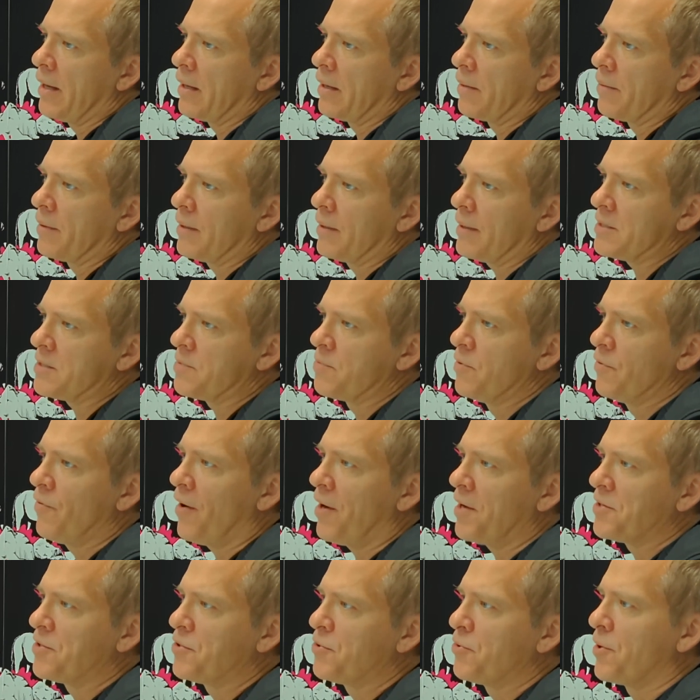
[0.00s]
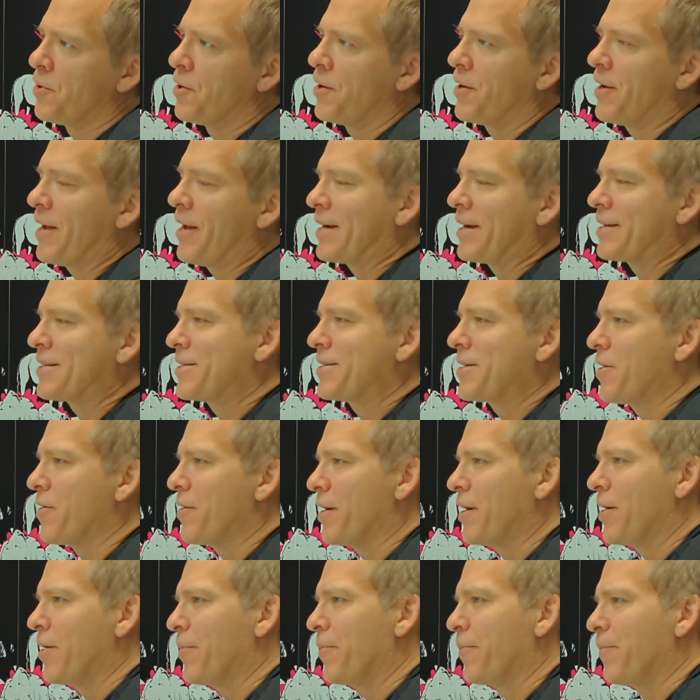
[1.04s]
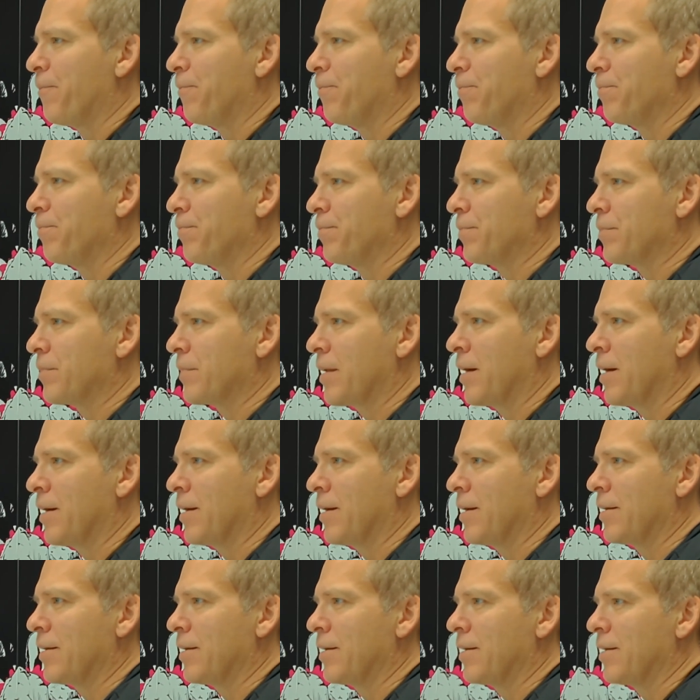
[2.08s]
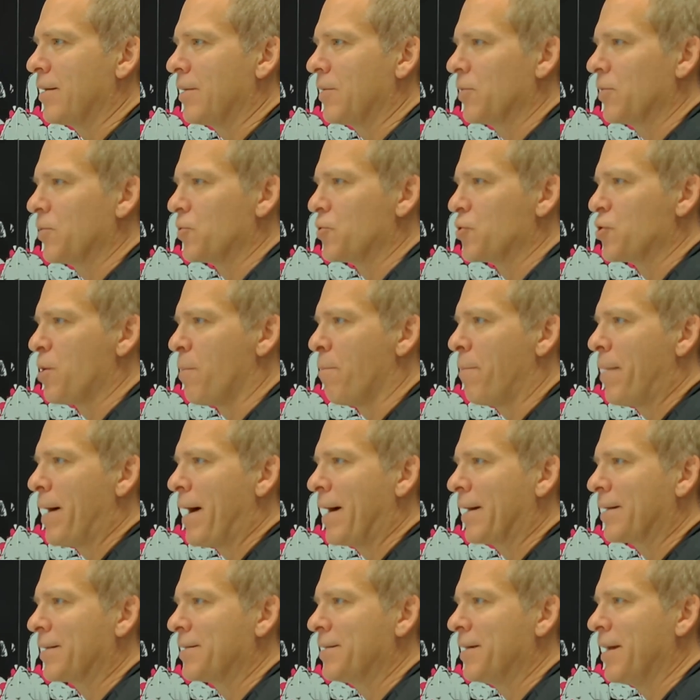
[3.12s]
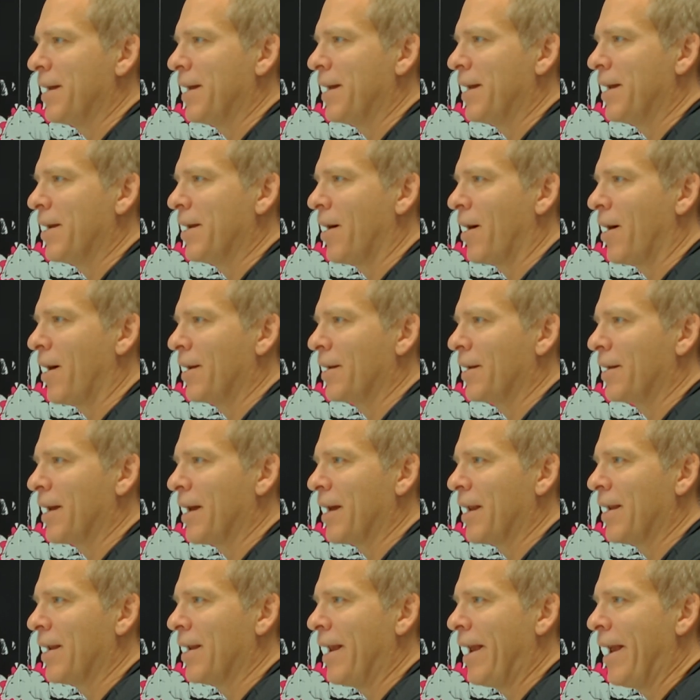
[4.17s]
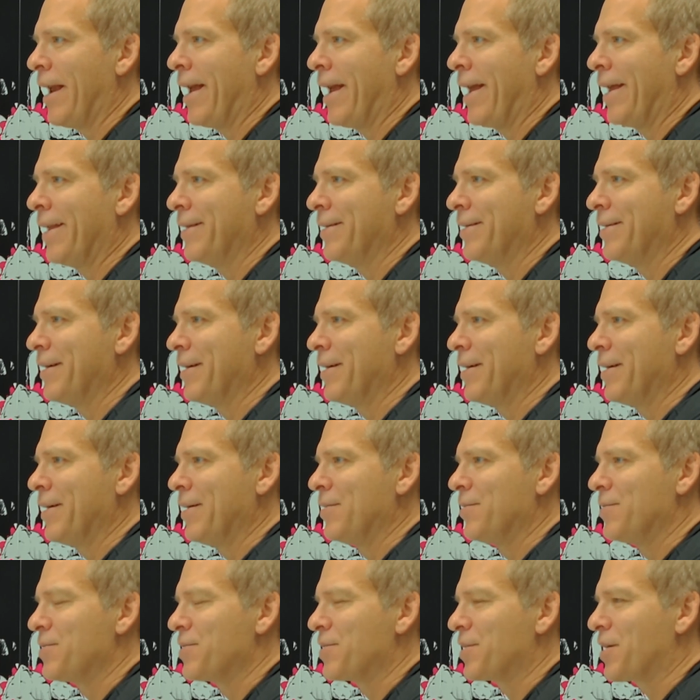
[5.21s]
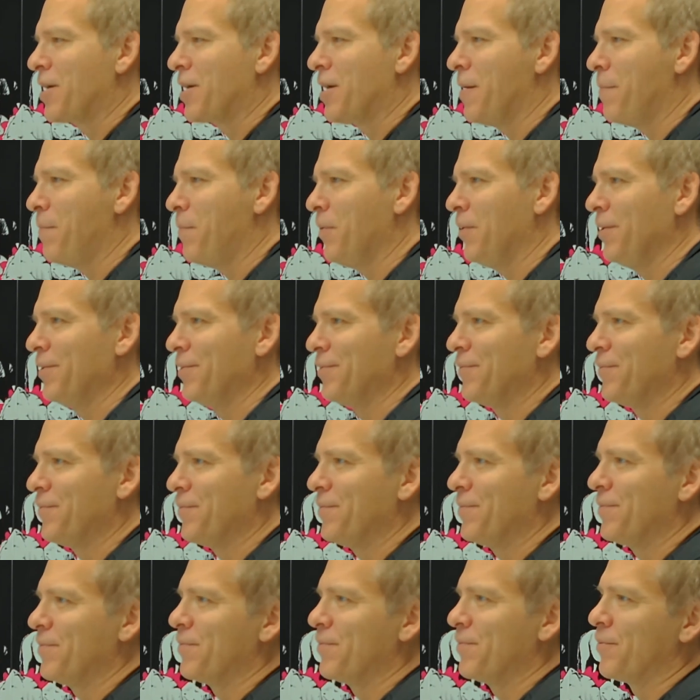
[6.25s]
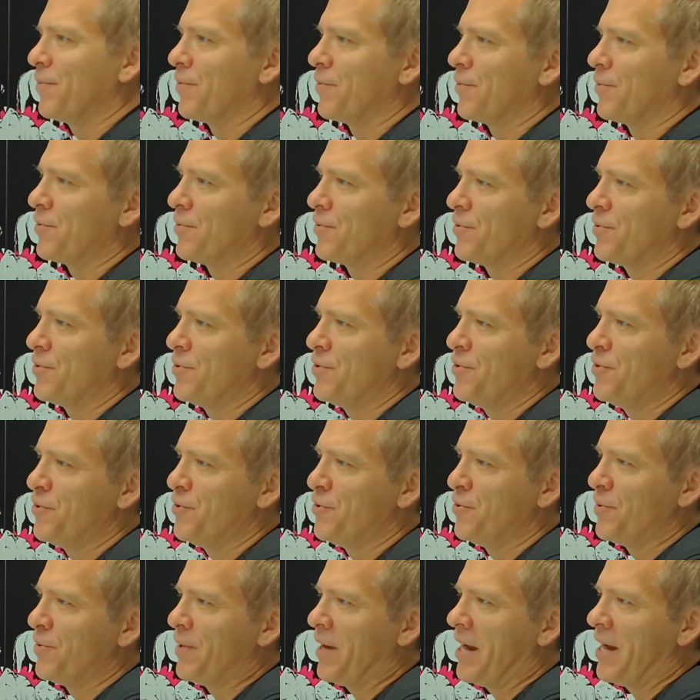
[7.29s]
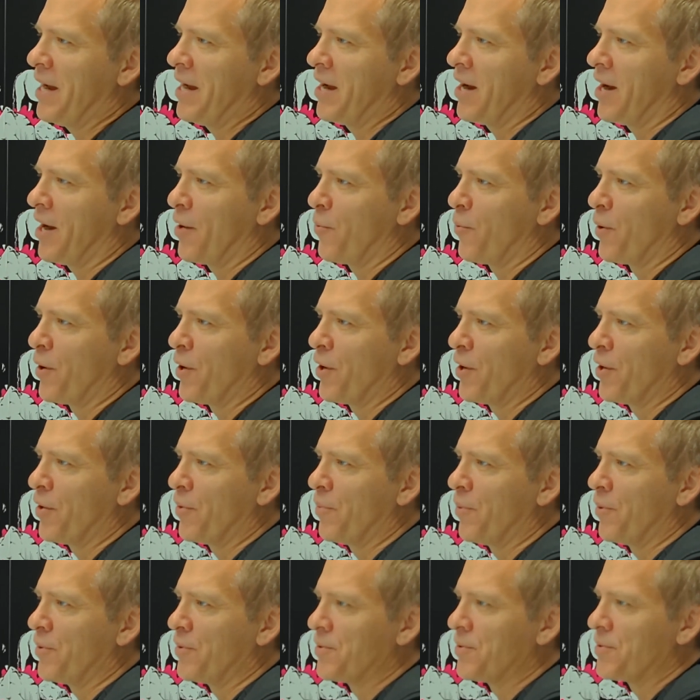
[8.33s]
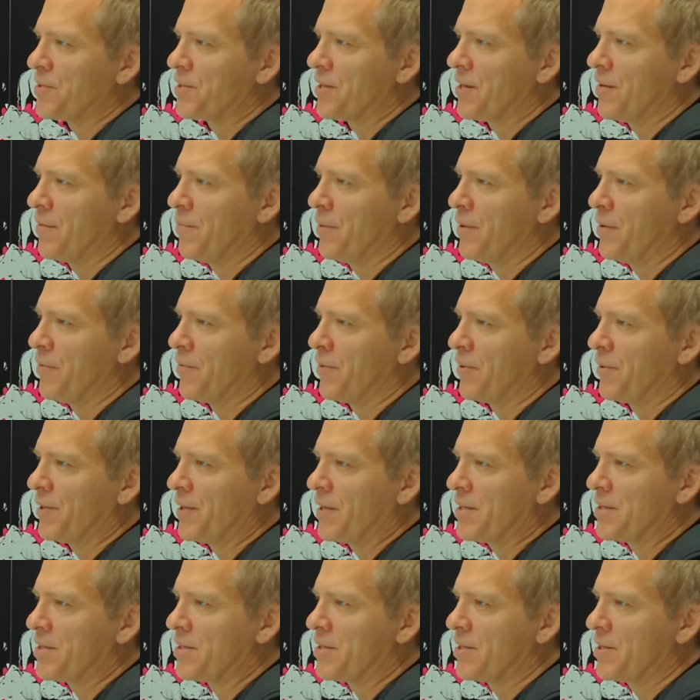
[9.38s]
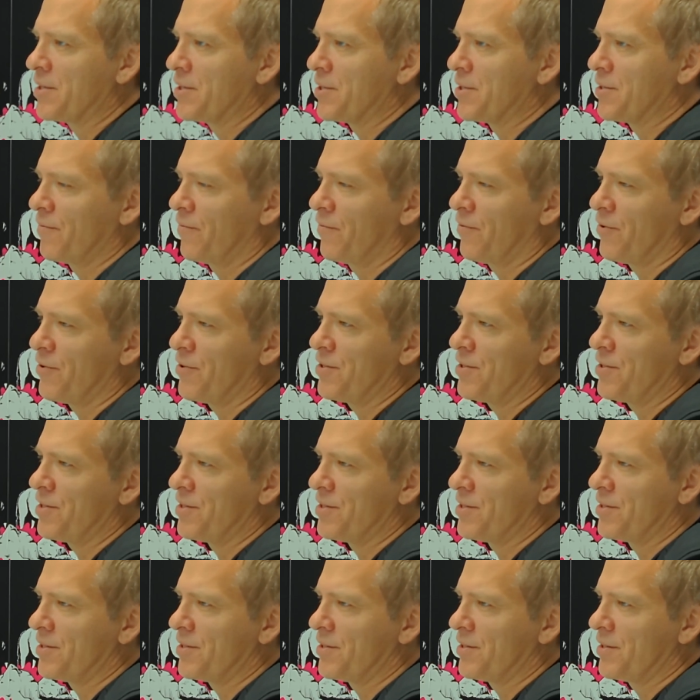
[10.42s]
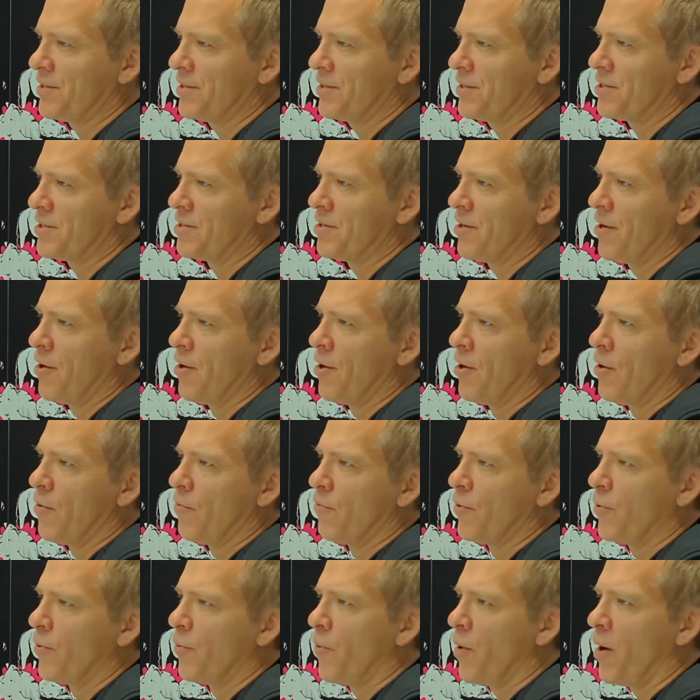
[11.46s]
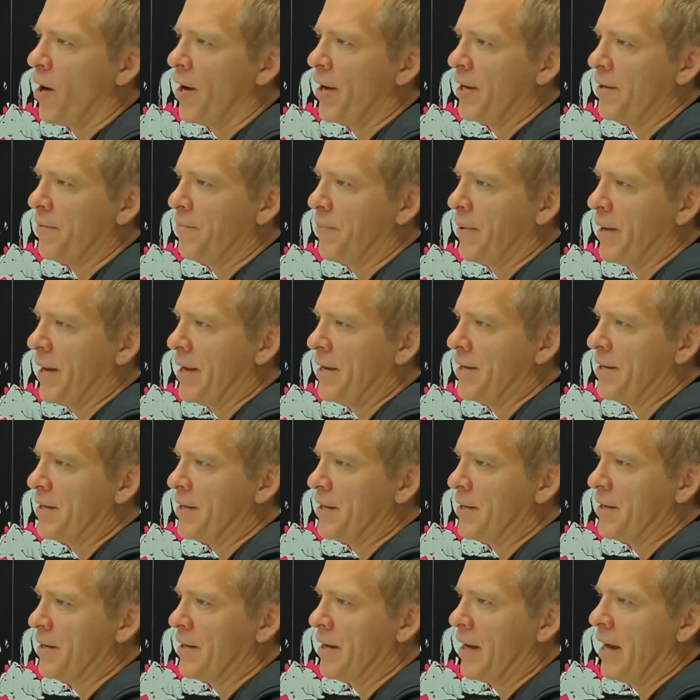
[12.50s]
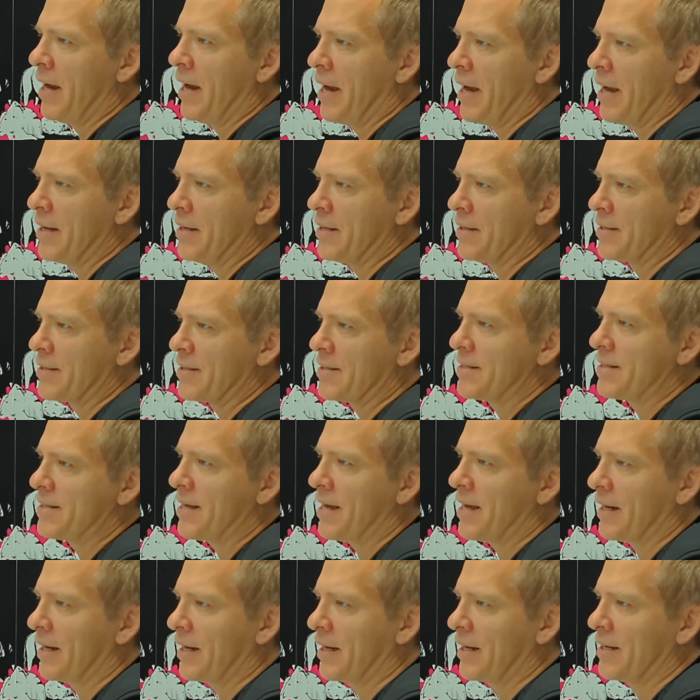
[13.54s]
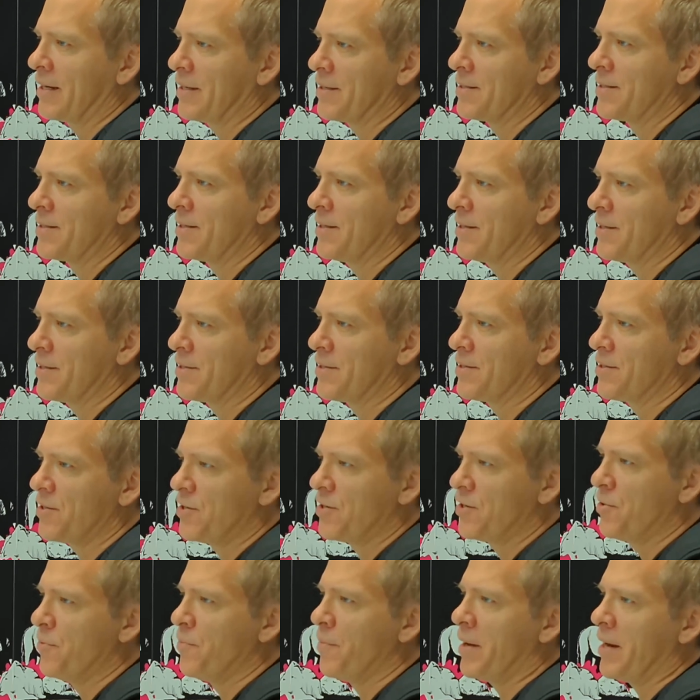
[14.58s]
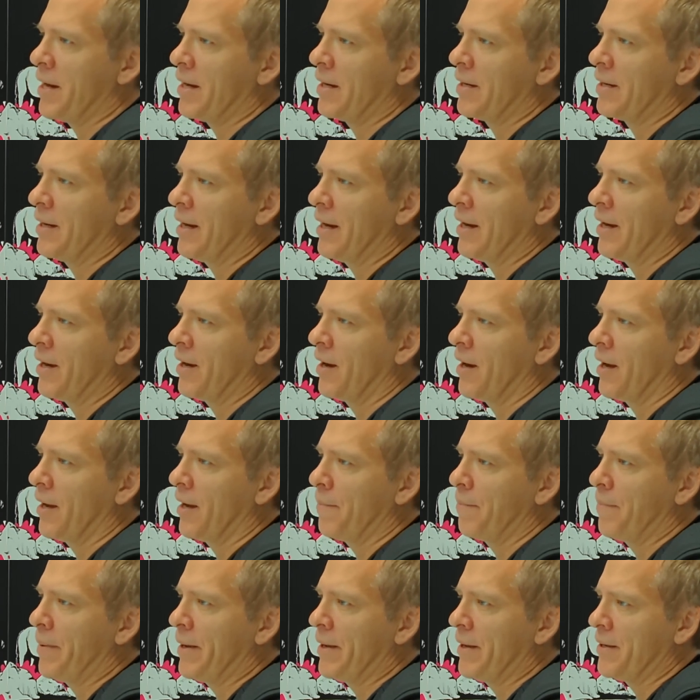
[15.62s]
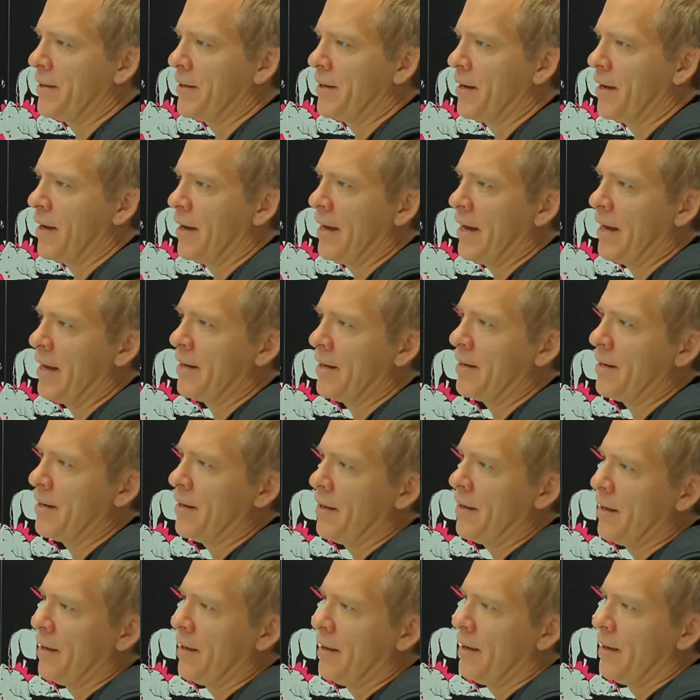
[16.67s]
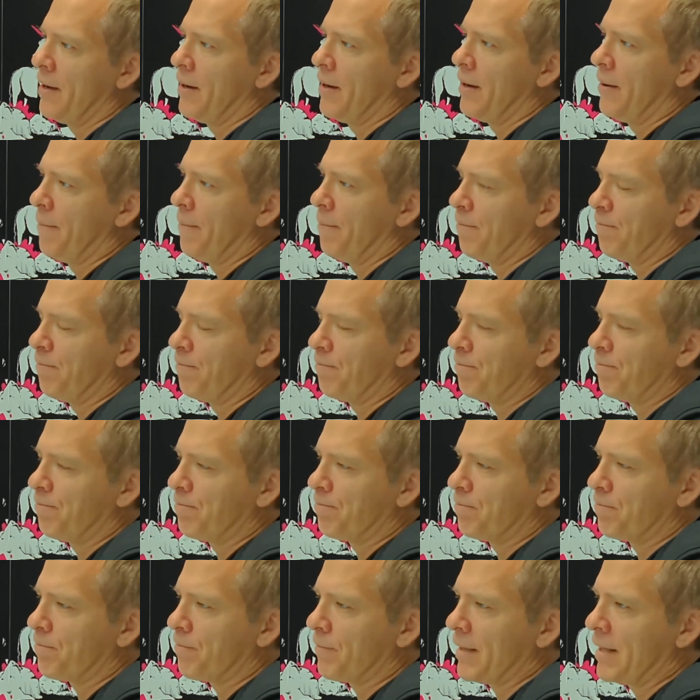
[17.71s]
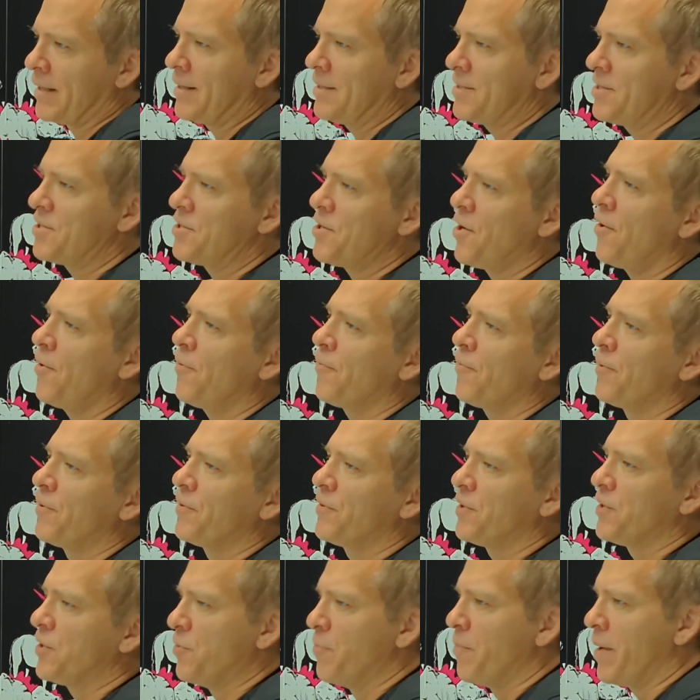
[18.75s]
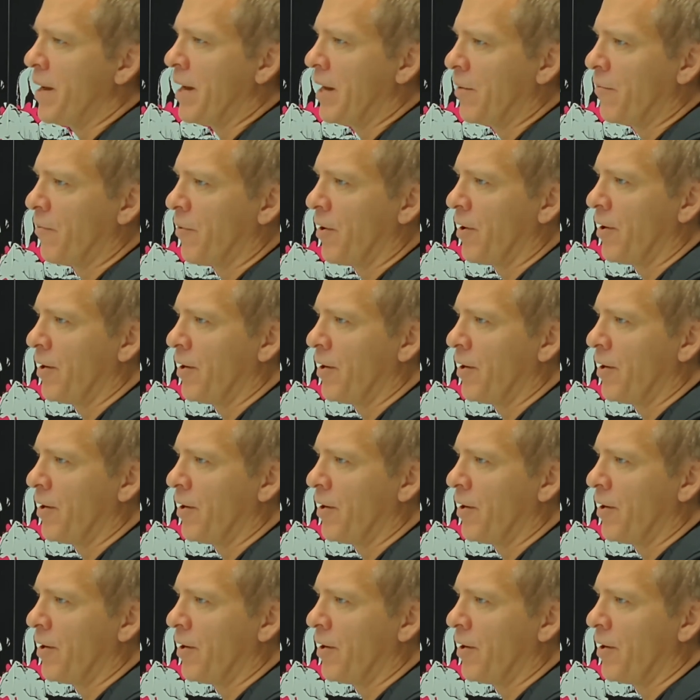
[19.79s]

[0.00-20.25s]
let's move on to our next area. A little jump back to AI again, and there's a couple of new AI wearables that have been released. First is this Rewind Pendant, and second is this Humane AI pen. And let's start with the Humane one,